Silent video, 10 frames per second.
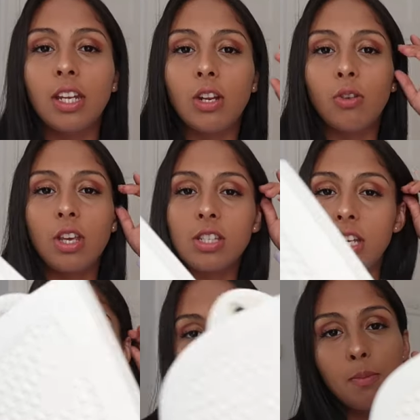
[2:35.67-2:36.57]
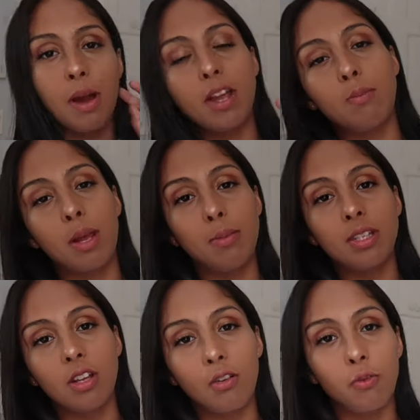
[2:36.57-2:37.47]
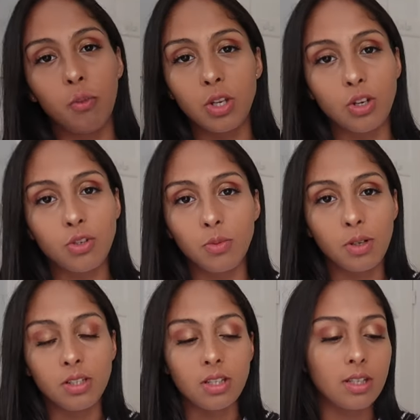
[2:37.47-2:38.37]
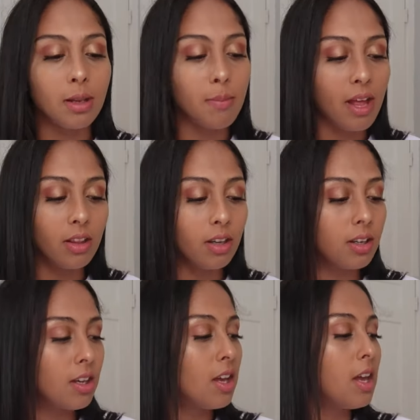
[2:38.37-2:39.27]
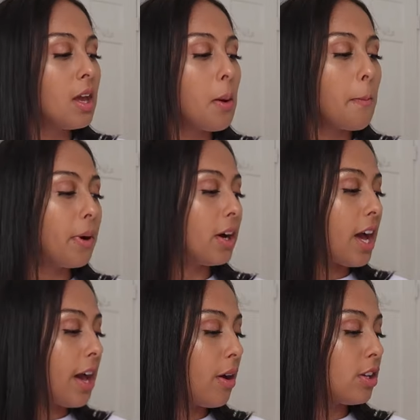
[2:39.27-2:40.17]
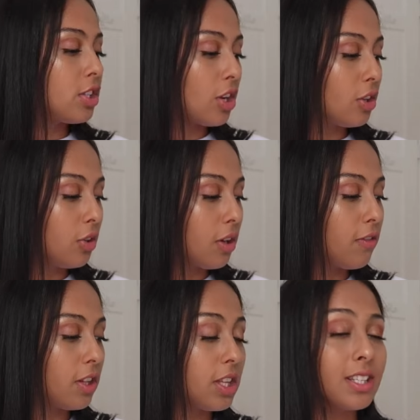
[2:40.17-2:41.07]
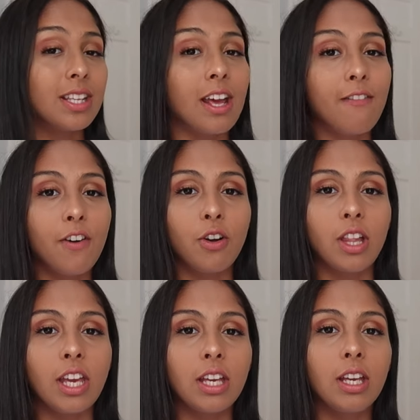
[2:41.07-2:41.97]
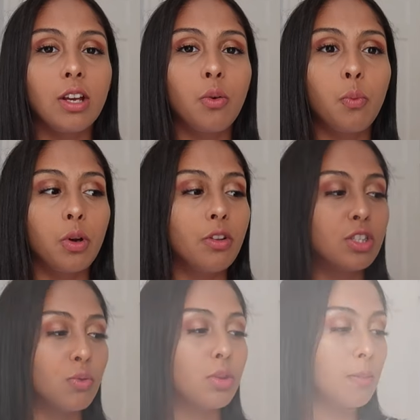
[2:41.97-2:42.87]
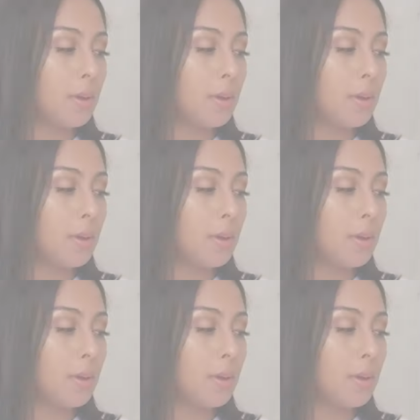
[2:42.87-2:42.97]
And I know they say not to buy your baby stuff when you're 2 months, it's like bad luck. But I started looking for the things that I felt like would suit the